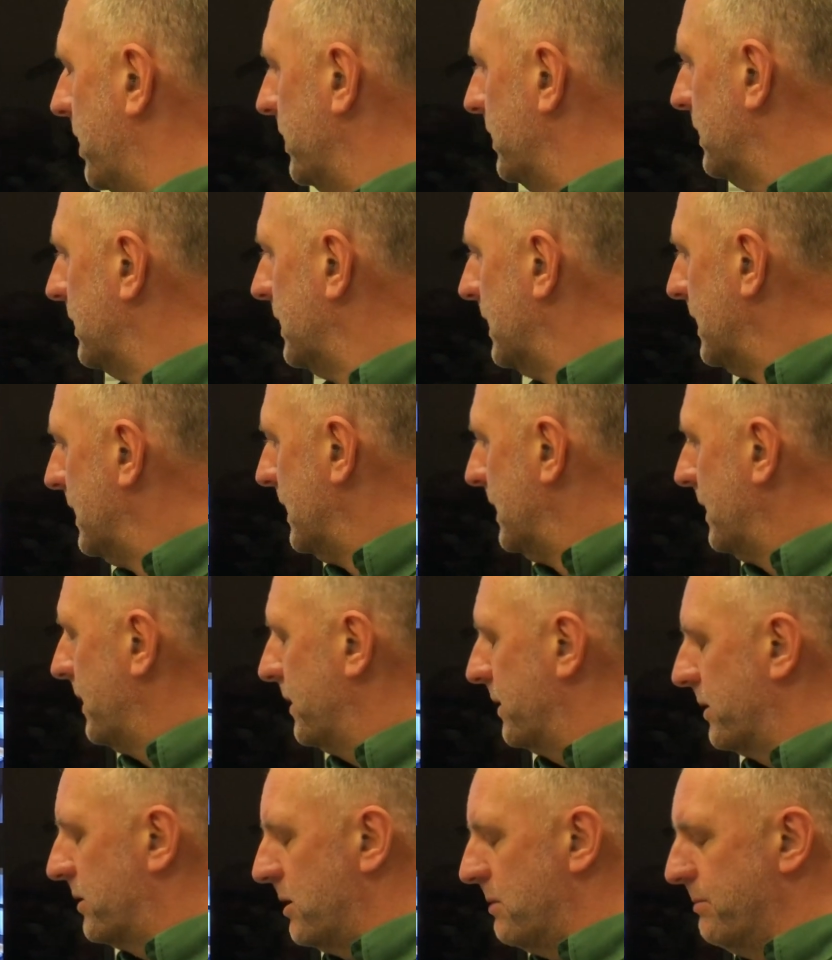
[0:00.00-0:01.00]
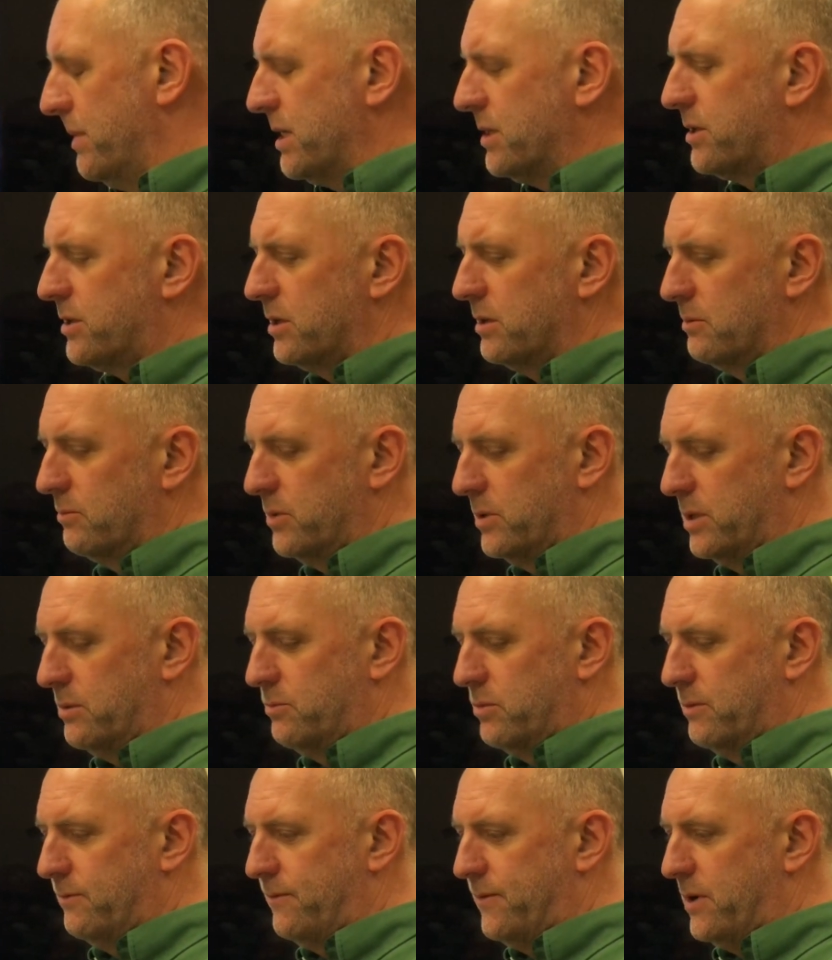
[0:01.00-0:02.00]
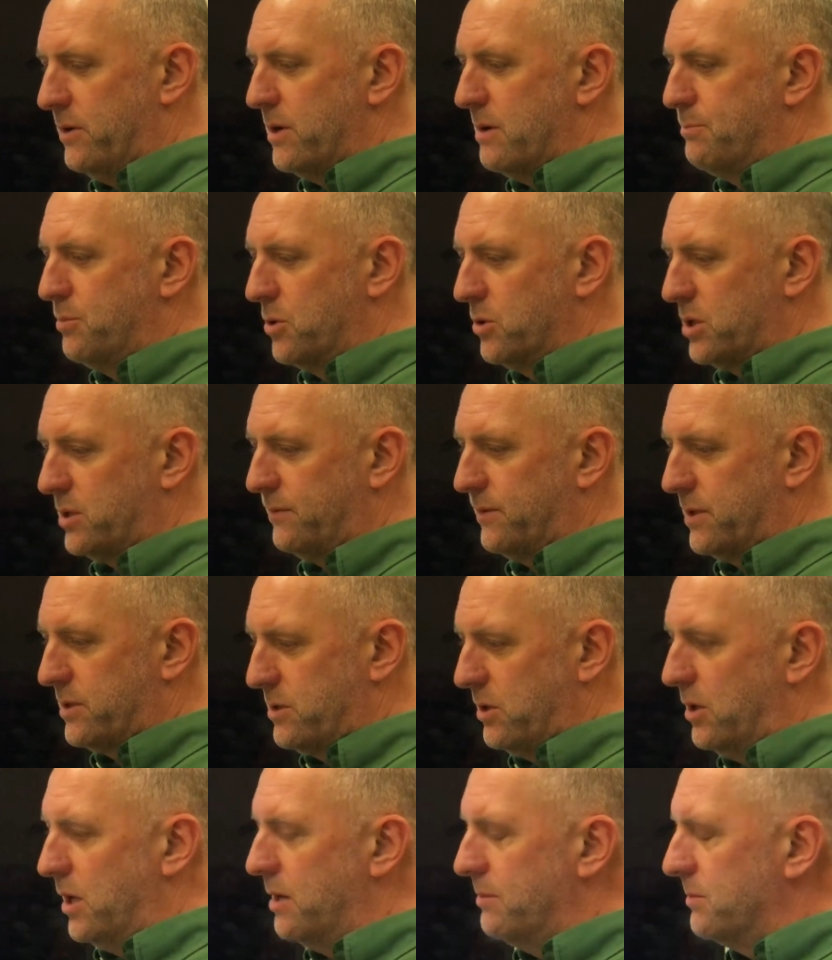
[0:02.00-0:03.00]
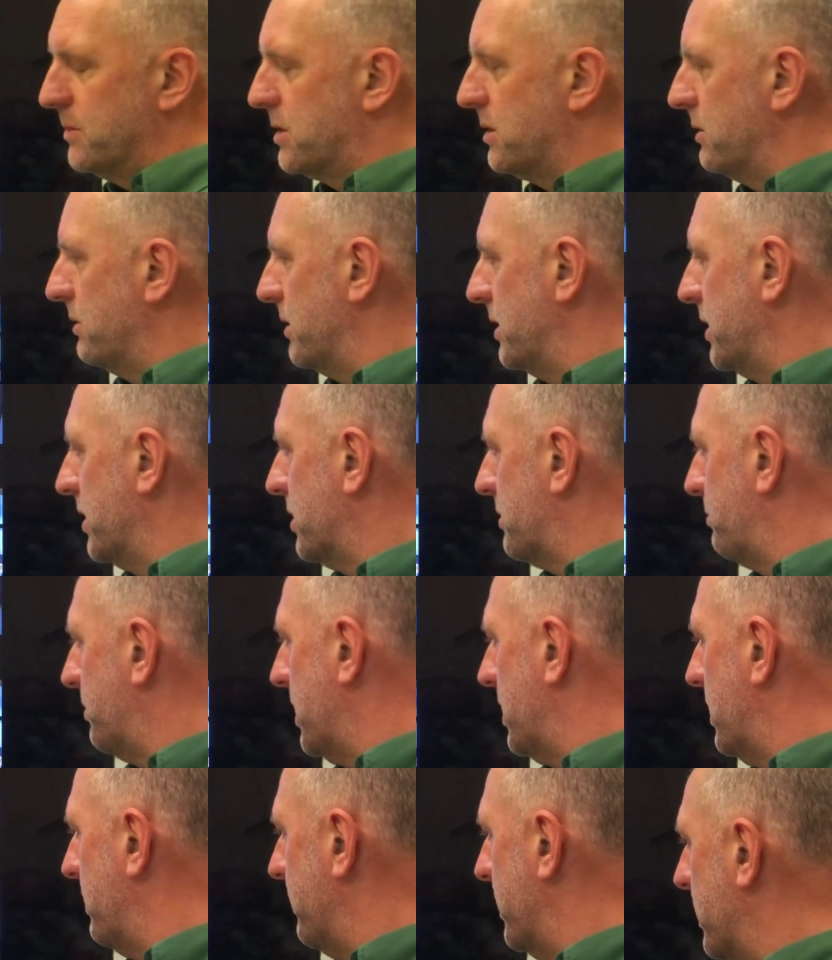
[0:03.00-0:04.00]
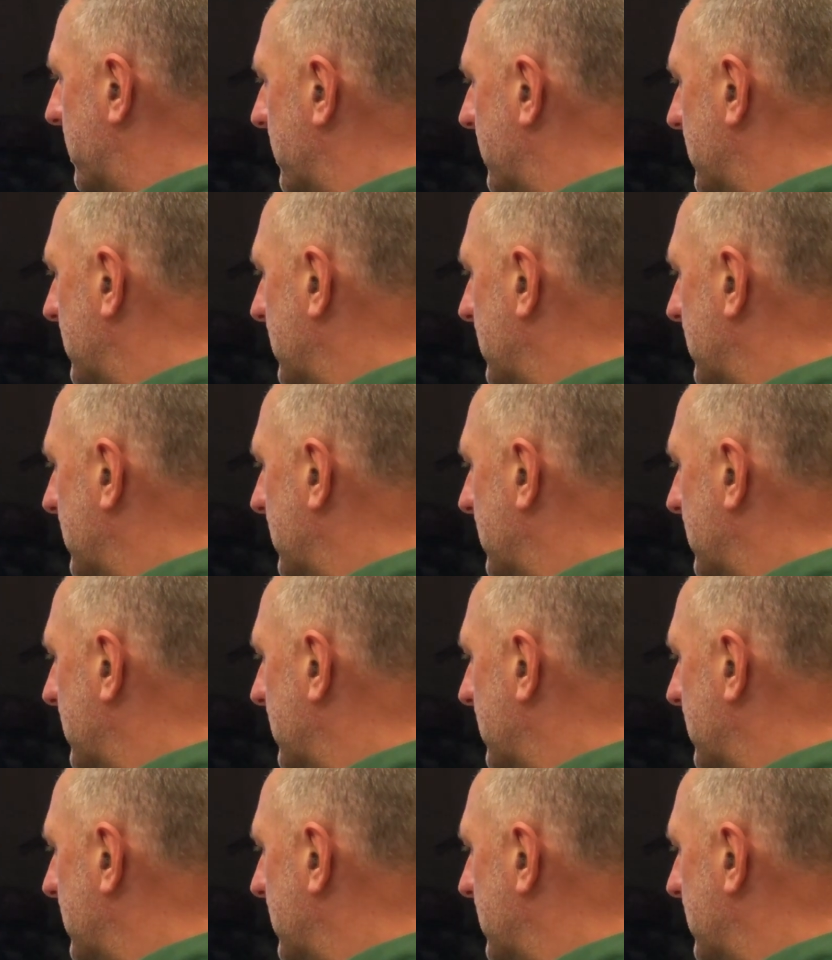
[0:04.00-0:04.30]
one, and as I mentioned, we were very pushed for time during this period,